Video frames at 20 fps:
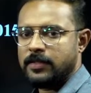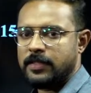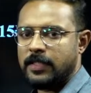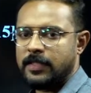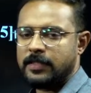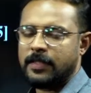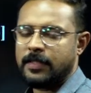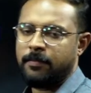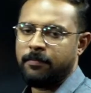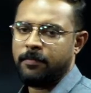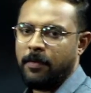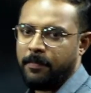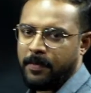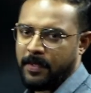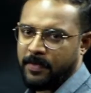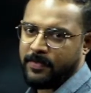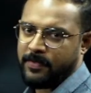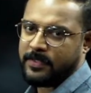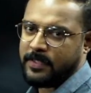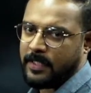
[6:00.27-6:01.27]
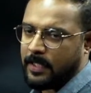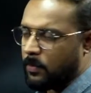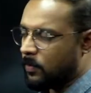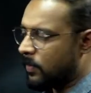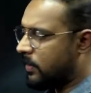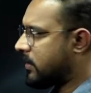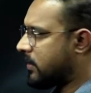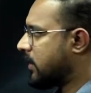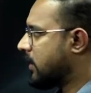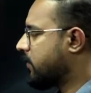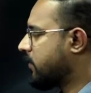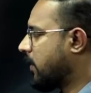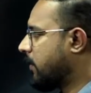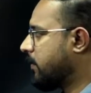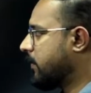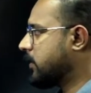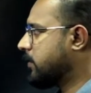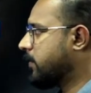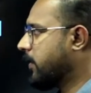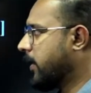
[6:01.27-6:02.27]
see some previous year questions from
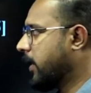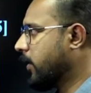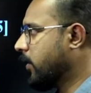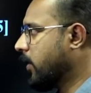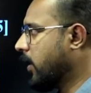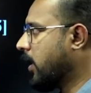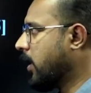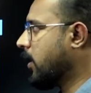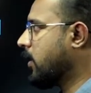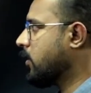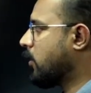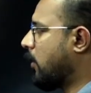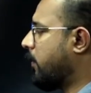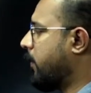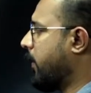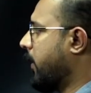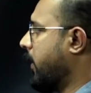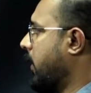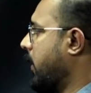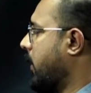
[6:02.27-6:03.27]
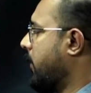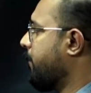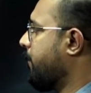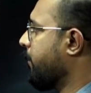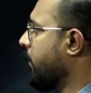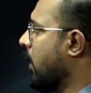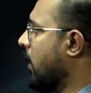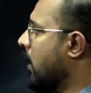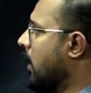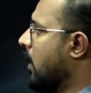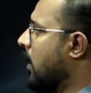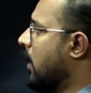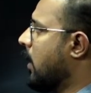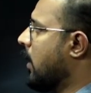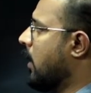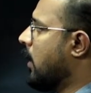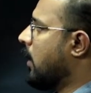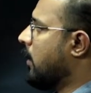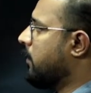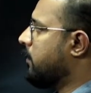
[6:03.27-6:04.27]
this particular topic here.
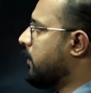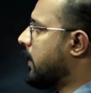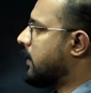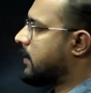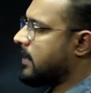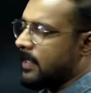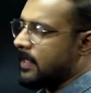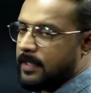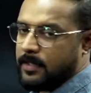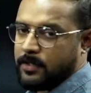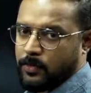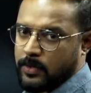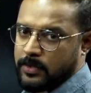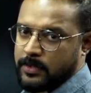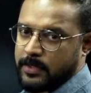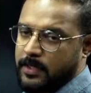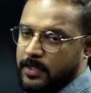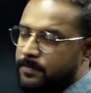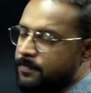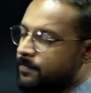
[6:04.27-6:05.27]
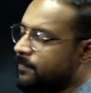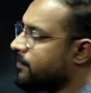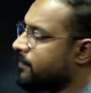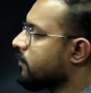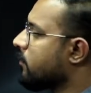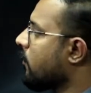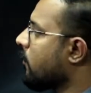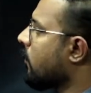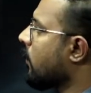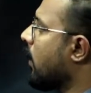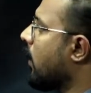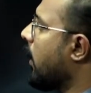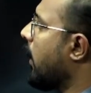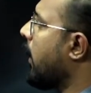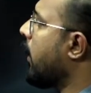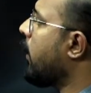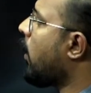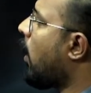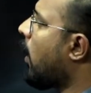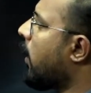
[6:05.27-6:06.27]
Please read this question.
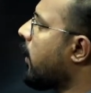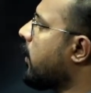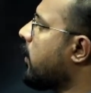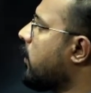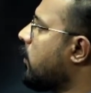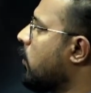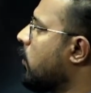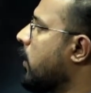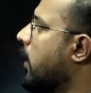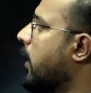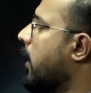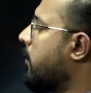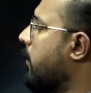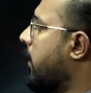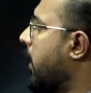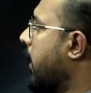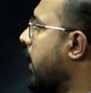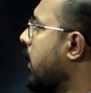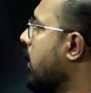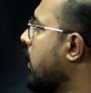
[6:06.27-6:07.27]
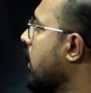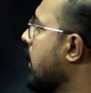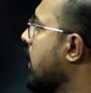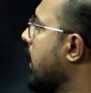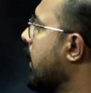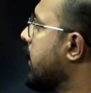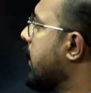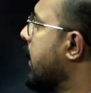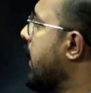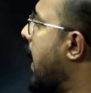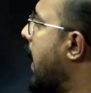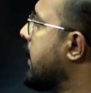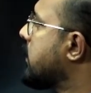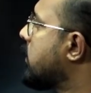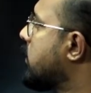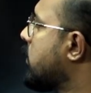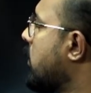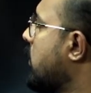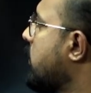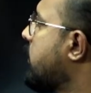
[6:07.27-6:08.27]
In order to determine the natural